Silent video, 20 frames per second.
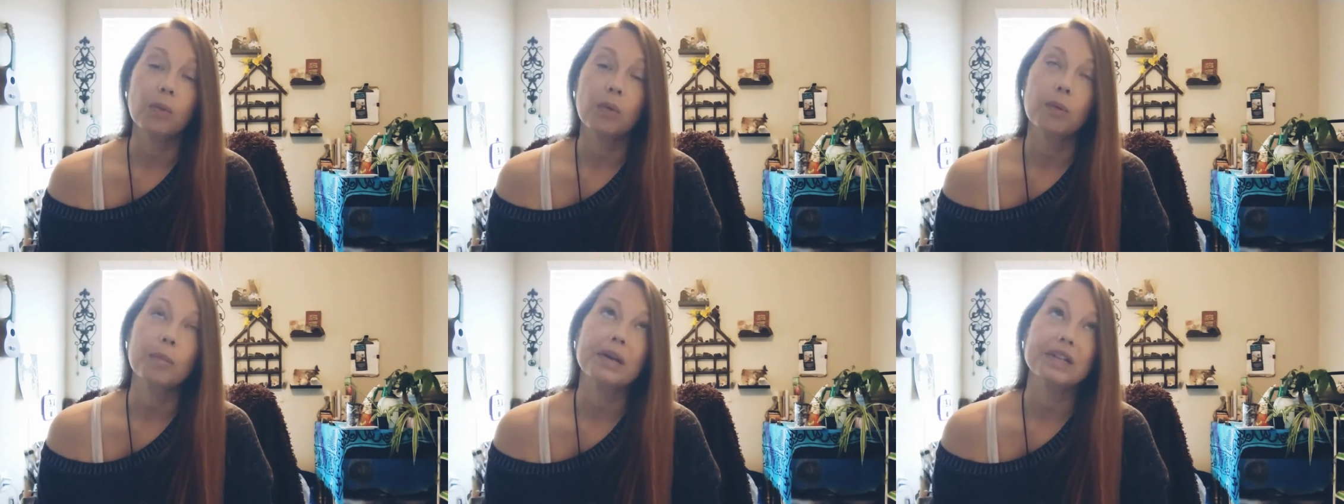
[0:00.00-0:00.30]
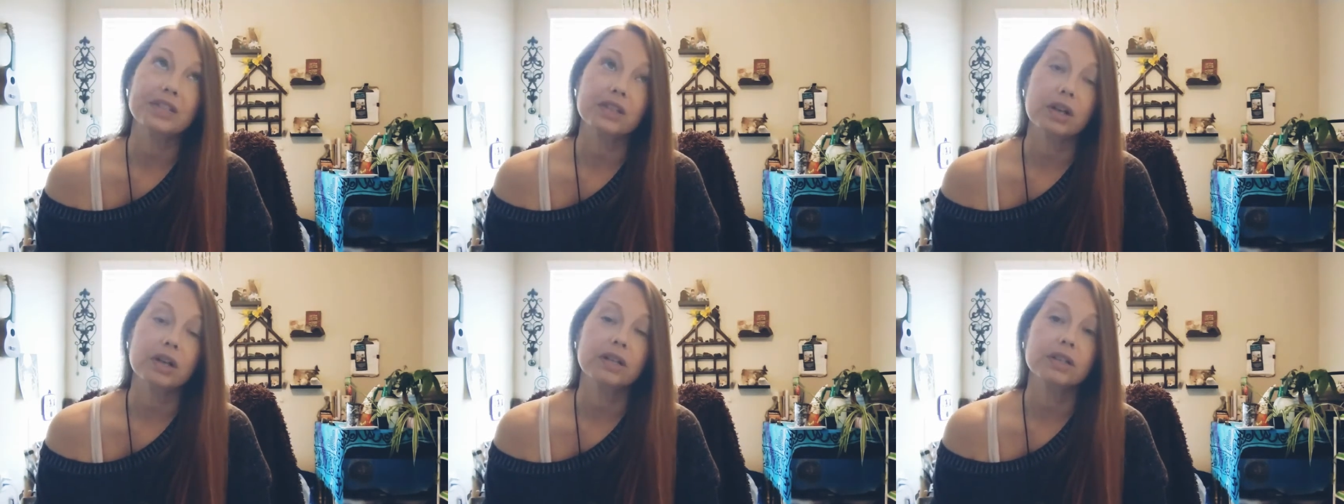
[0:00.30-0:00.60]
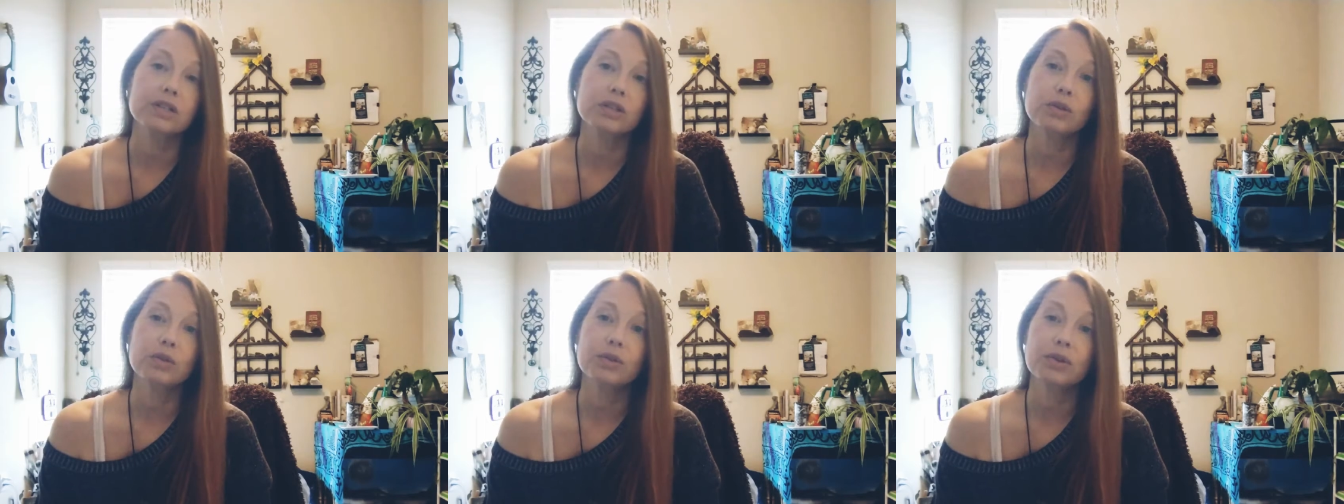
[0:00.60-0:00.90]
well, my
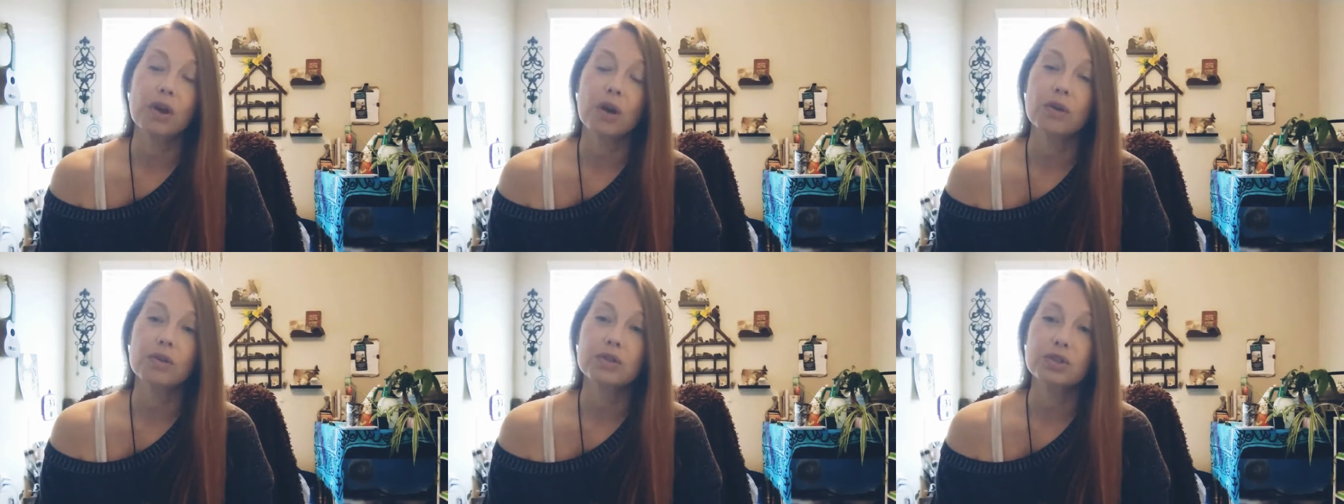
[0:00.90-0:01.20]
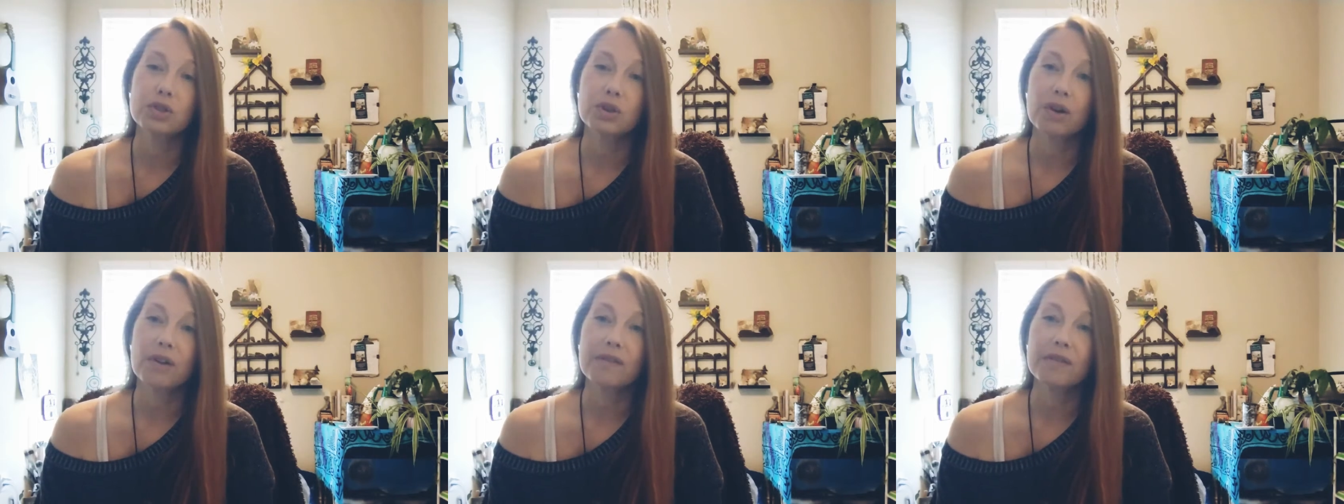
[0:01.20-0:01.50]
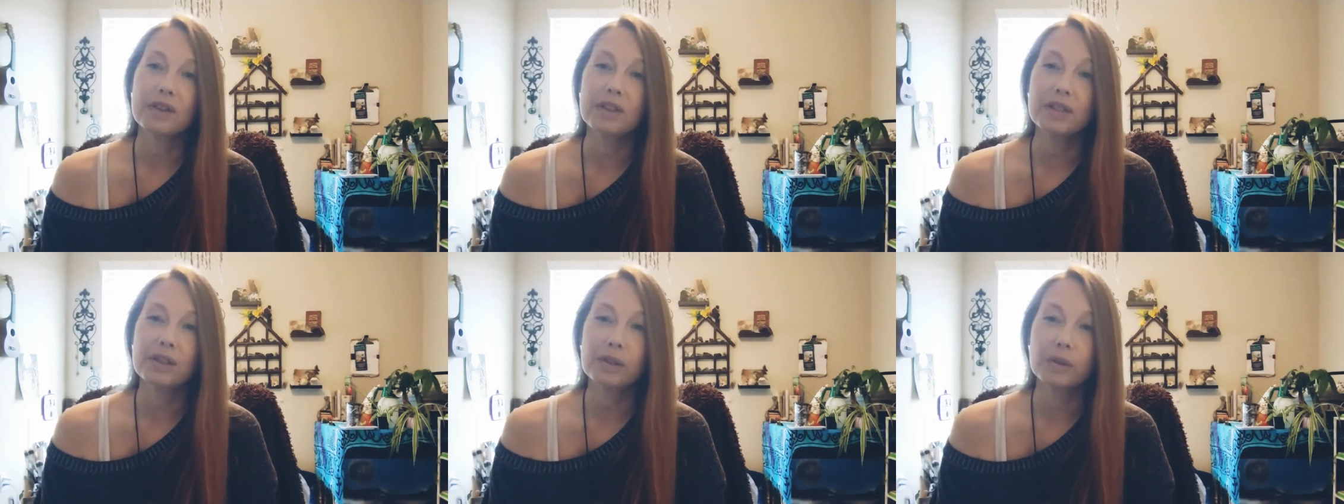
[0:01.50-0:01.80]
son's little dog,
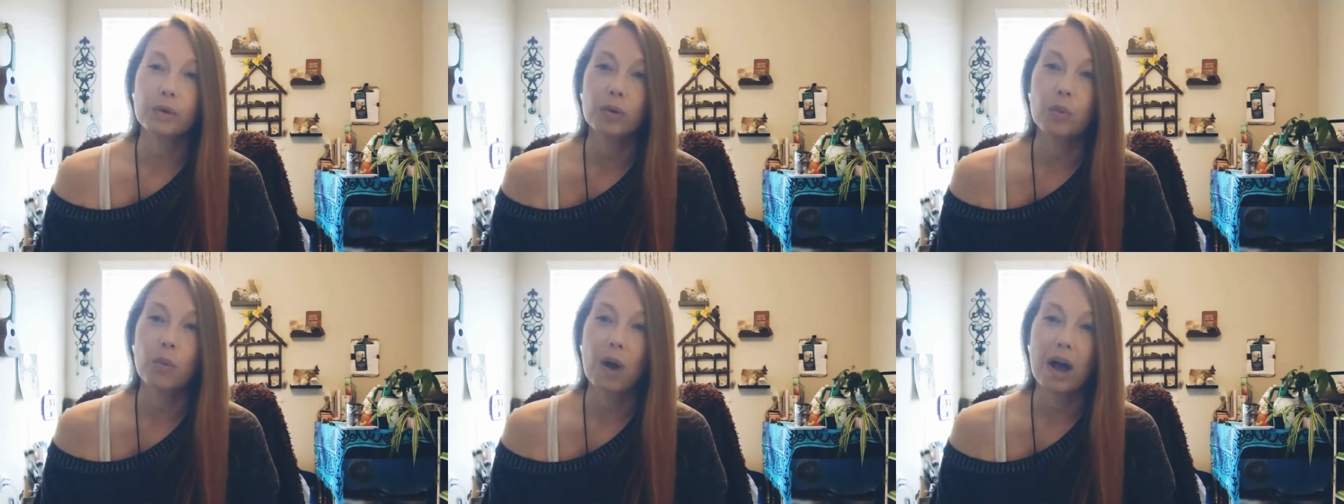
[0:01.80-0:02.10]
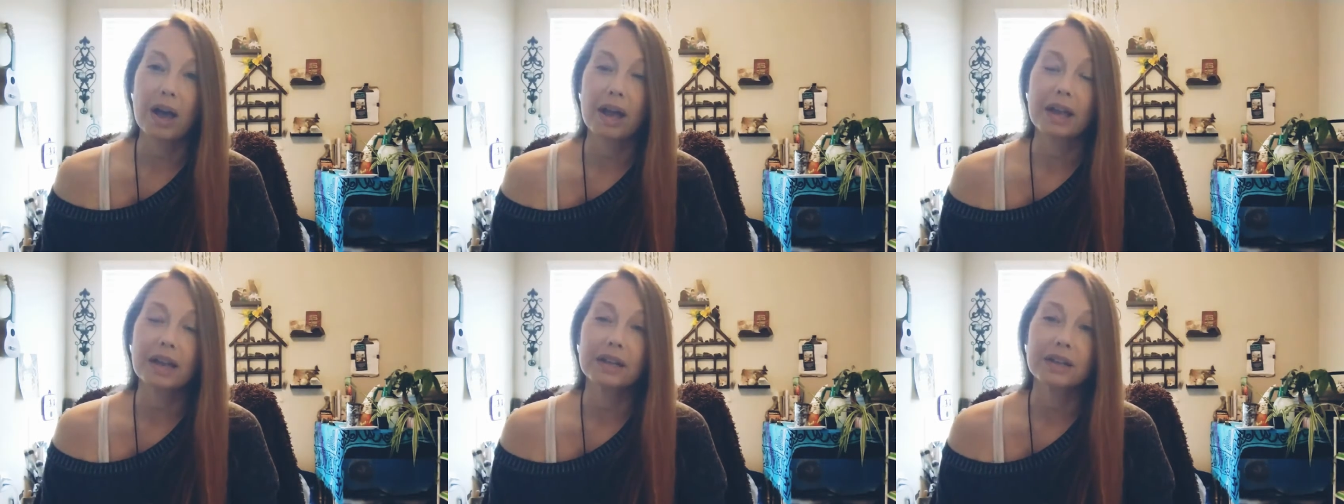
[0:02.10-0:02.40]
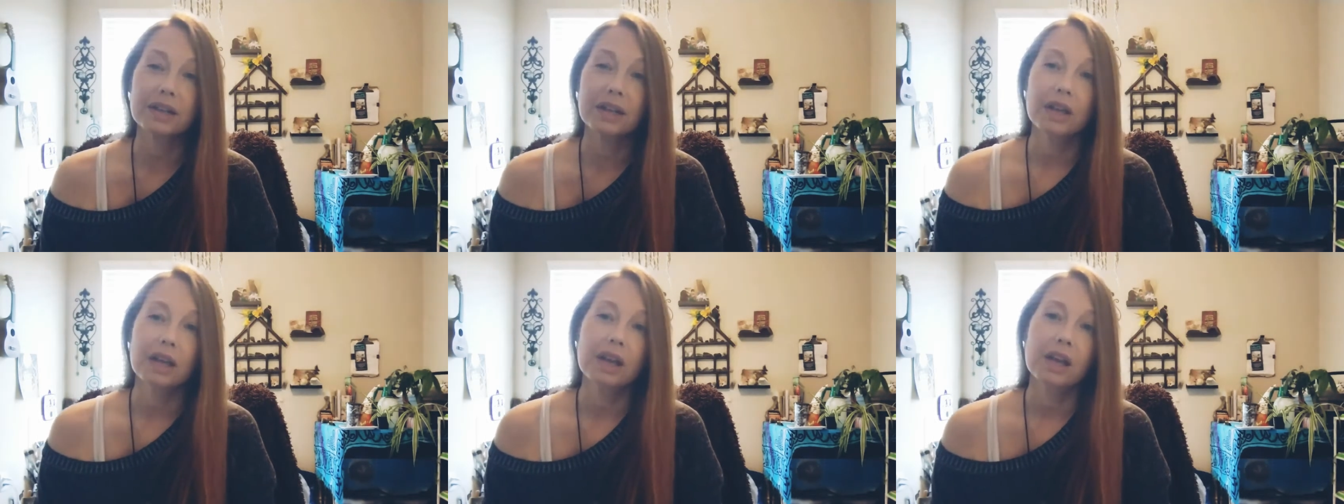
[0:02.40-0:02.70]
Scruffy, the little white
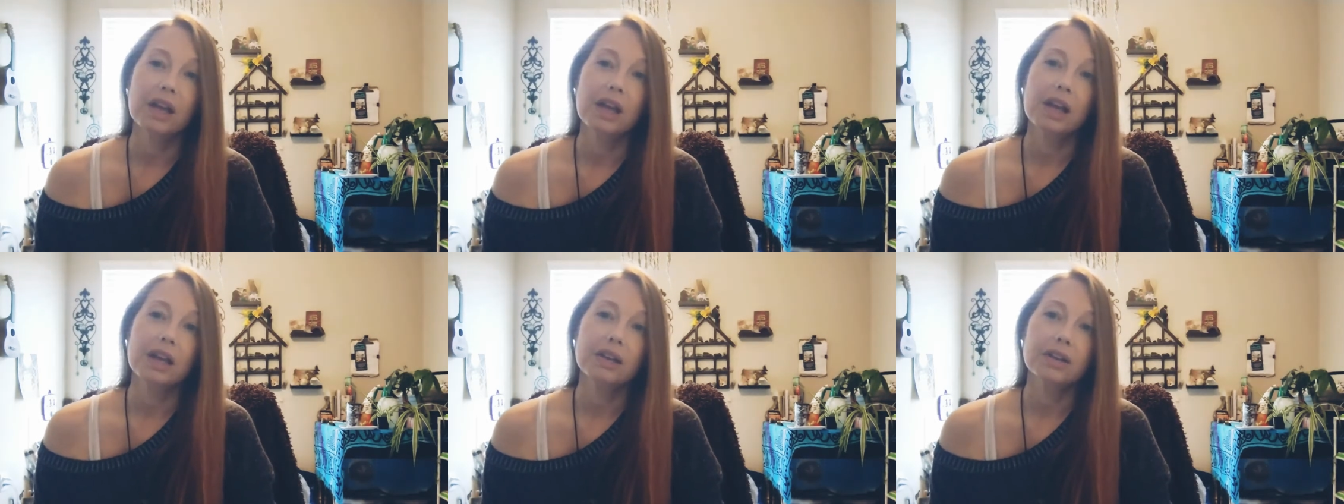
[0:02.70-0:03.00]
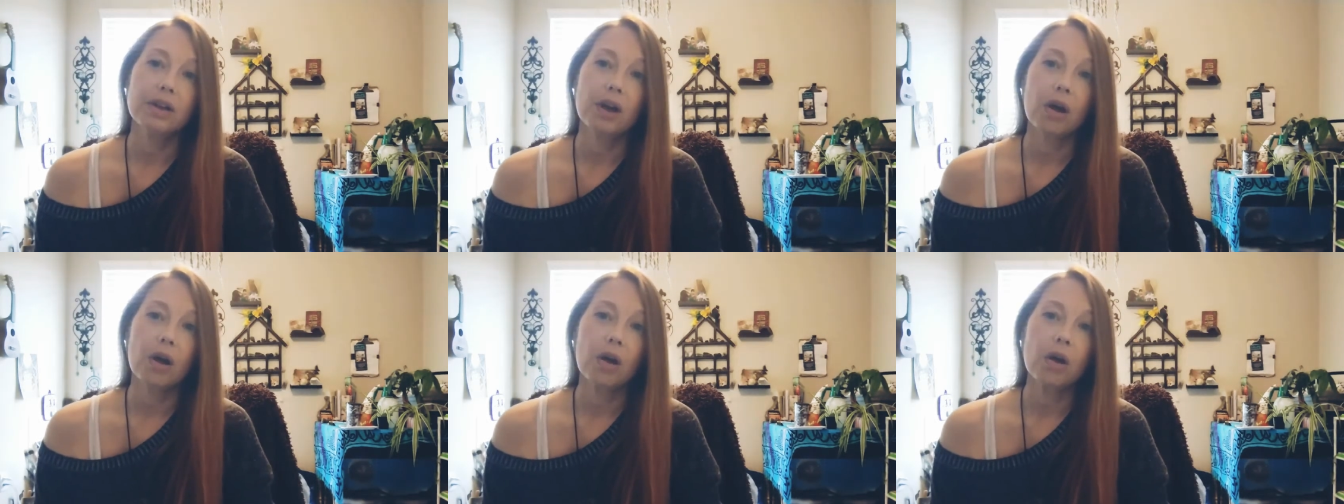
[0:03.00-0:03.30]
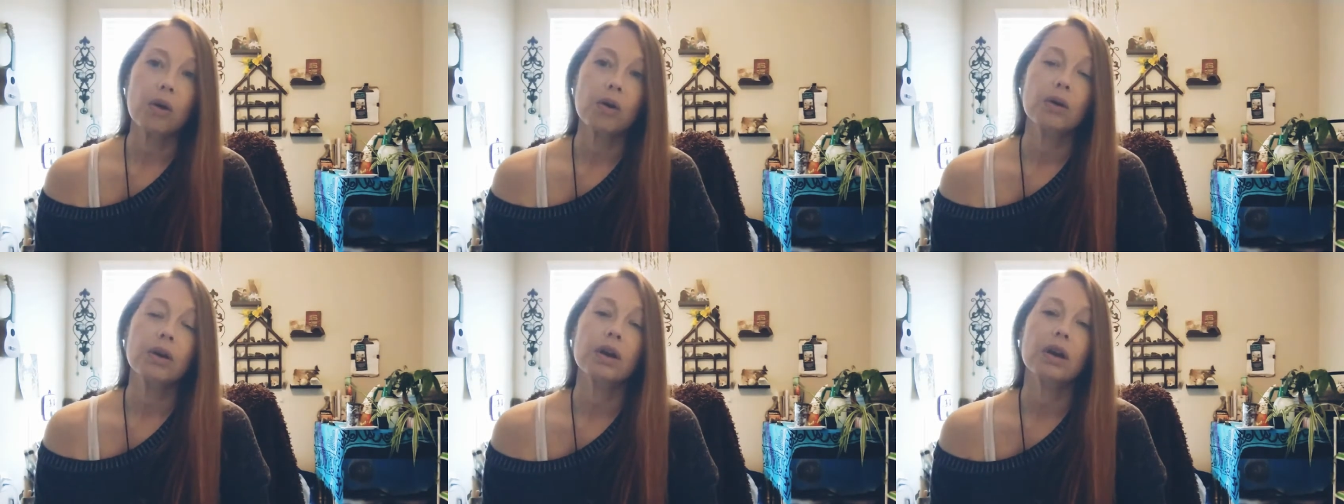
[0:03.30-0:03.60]

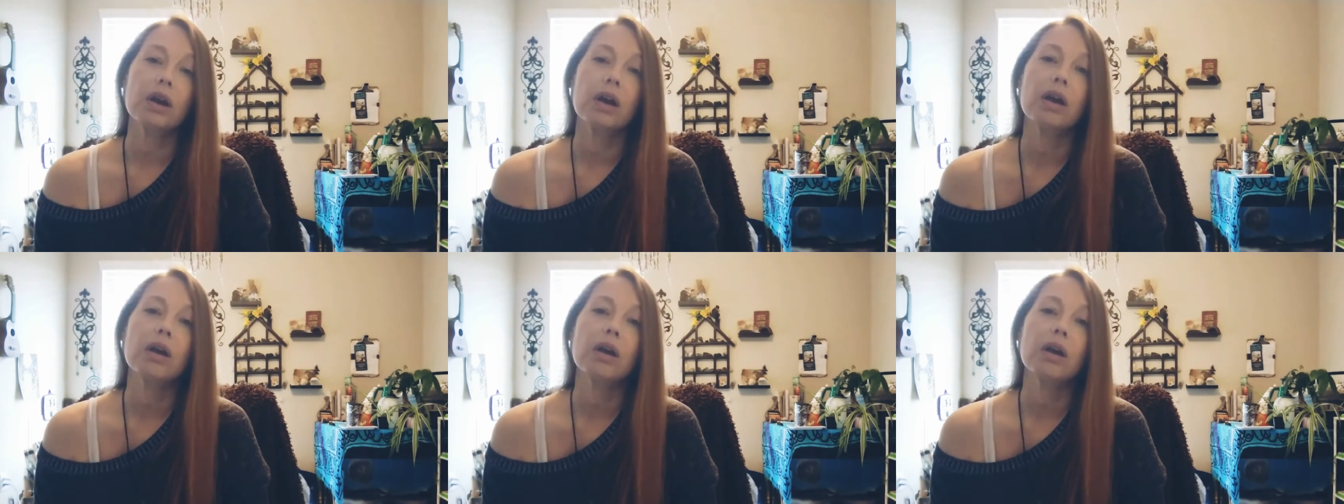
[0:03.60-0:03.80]
dog,